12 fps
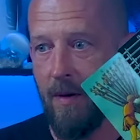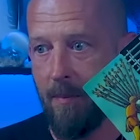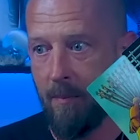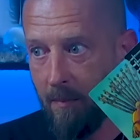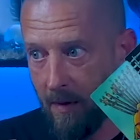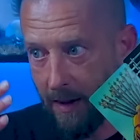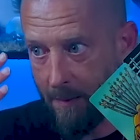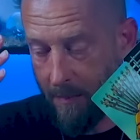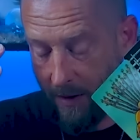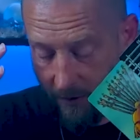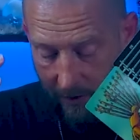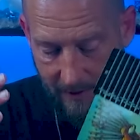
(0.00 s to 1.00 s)
them, like
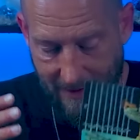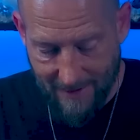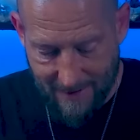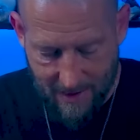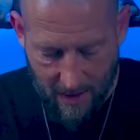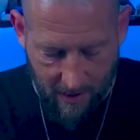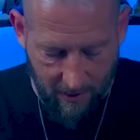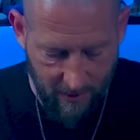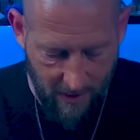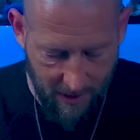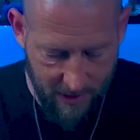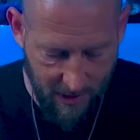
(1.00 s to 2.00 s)
mentally and
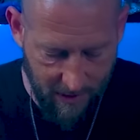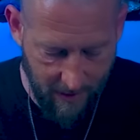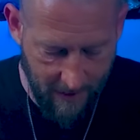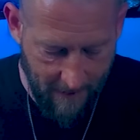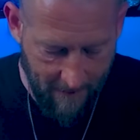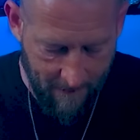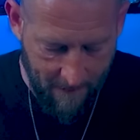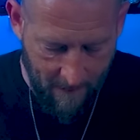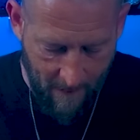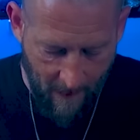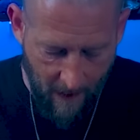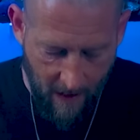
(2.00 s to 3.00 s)
psychologically.
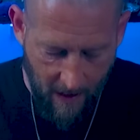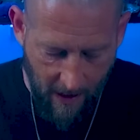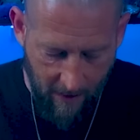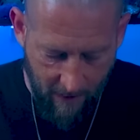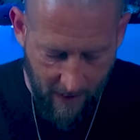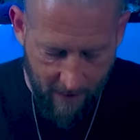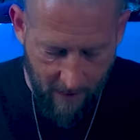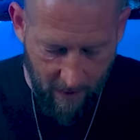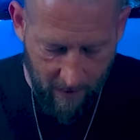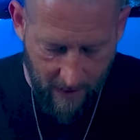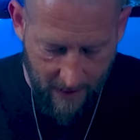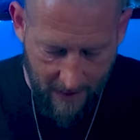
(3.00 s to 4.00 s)
I think they're
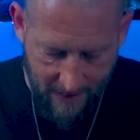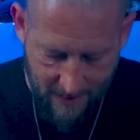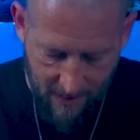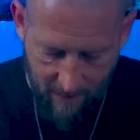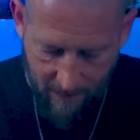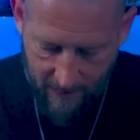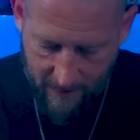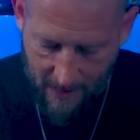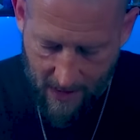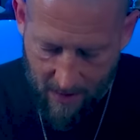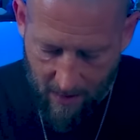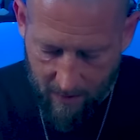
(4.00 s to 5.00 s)
laying something
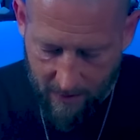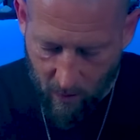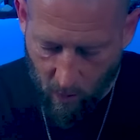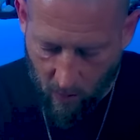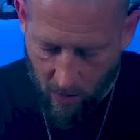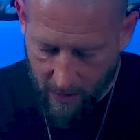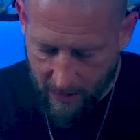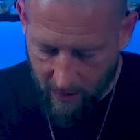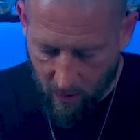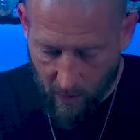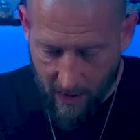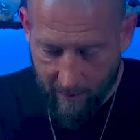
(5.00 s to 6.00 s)
down and walking
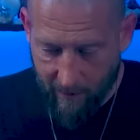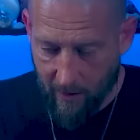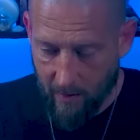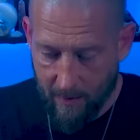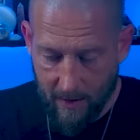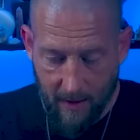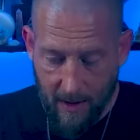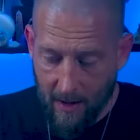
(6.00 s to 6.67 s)
away from it.